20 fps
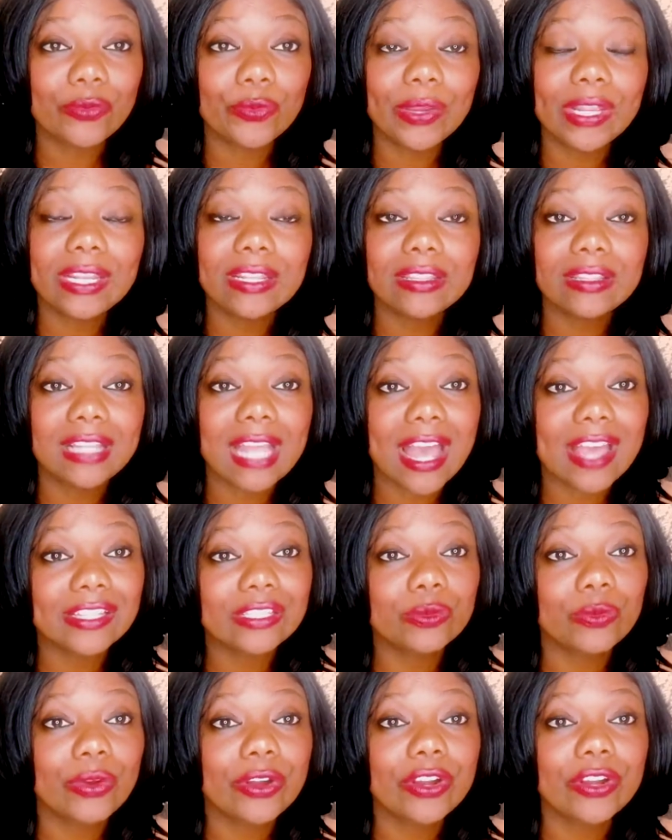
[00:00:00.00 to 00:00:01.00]
reading
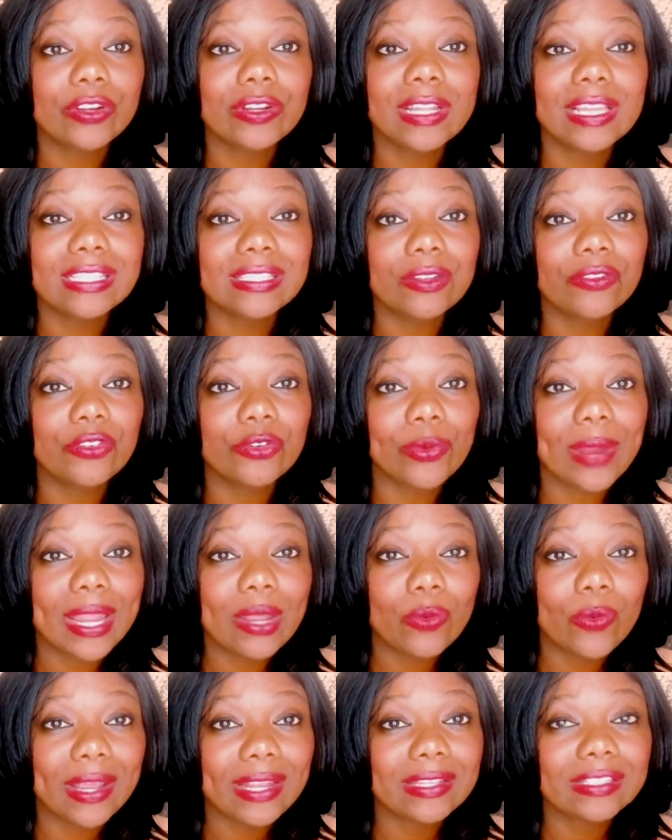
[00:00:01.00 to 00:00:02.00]
God's word is a
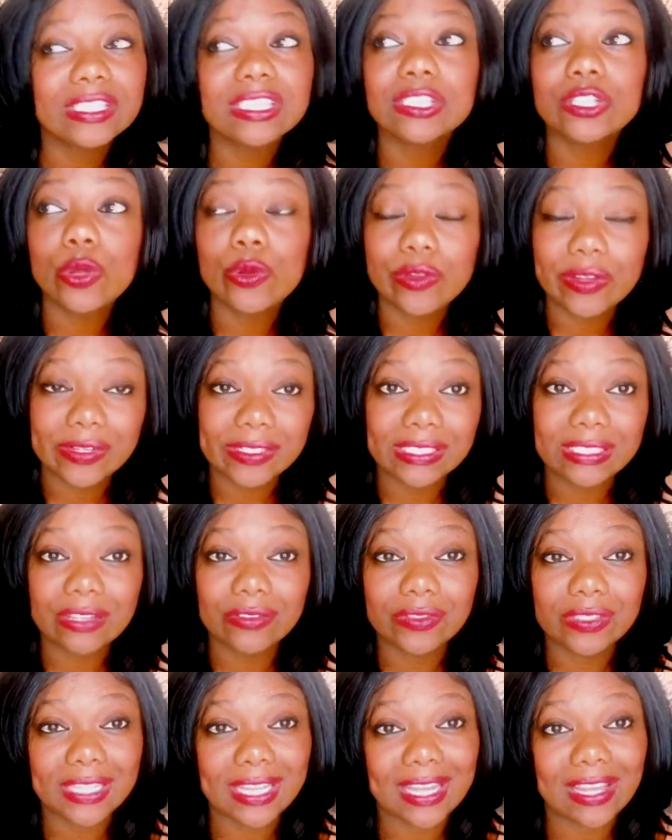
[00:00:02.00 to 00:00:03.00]
great way to slow
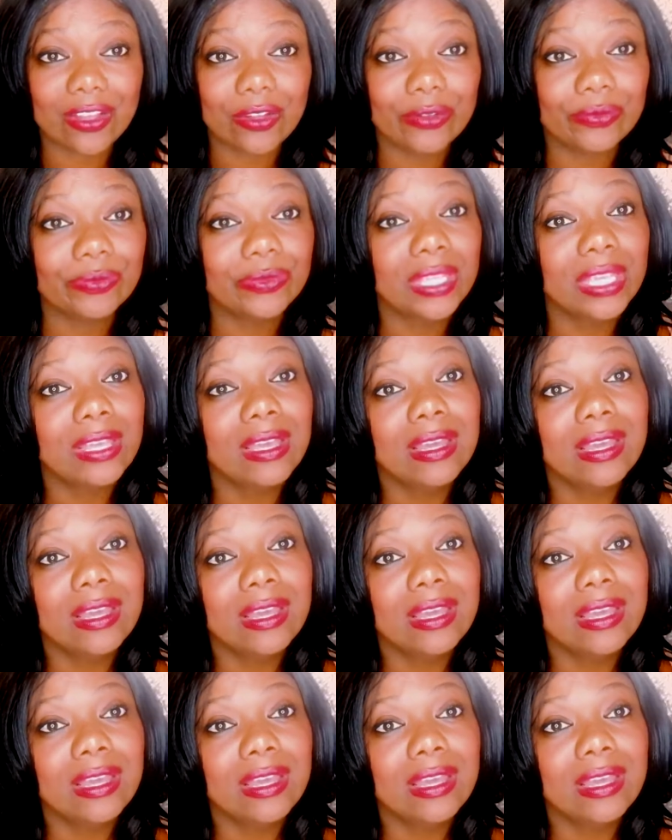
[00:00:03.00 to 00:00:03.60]
yourself down,